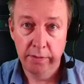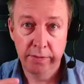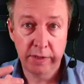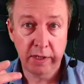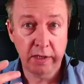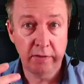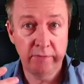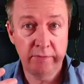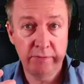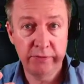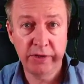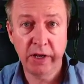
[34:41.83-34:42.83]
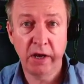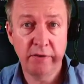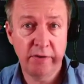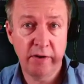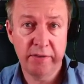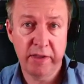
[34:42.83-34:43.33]
The
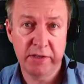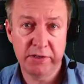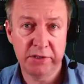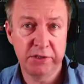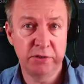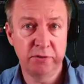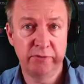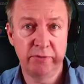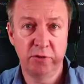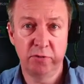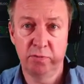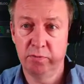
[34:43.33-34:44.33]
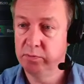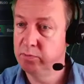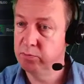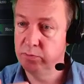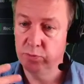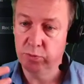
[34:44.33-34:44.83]
CI5002 film
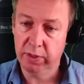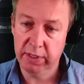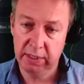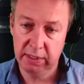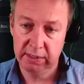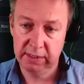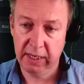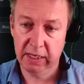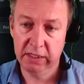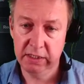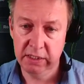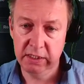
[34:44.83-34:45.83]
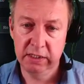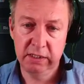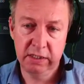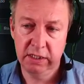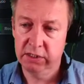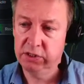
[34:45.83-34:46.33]
is edited.
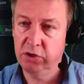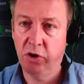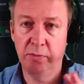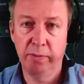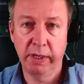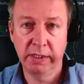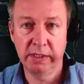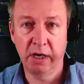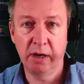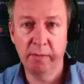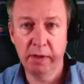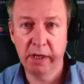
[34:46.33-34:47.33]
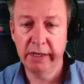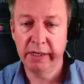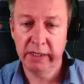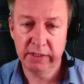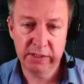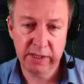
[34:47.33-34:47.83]
It's on my timeline.
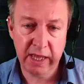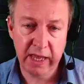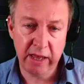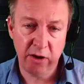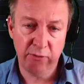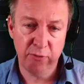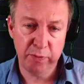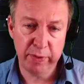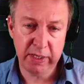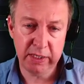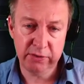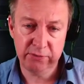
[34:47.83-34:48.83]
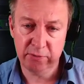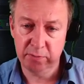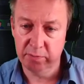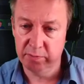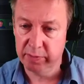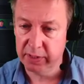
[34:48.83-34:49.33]
It's there of a piece
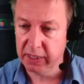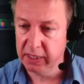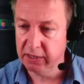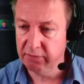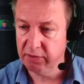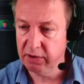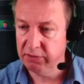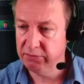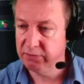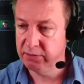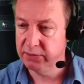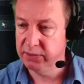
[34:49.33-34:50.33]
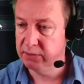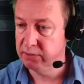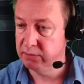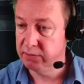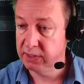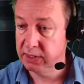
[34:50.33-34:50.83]
from beginning right through
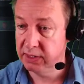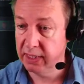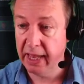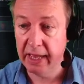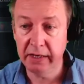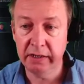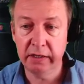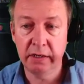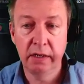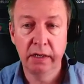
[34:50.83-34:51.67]
to the end.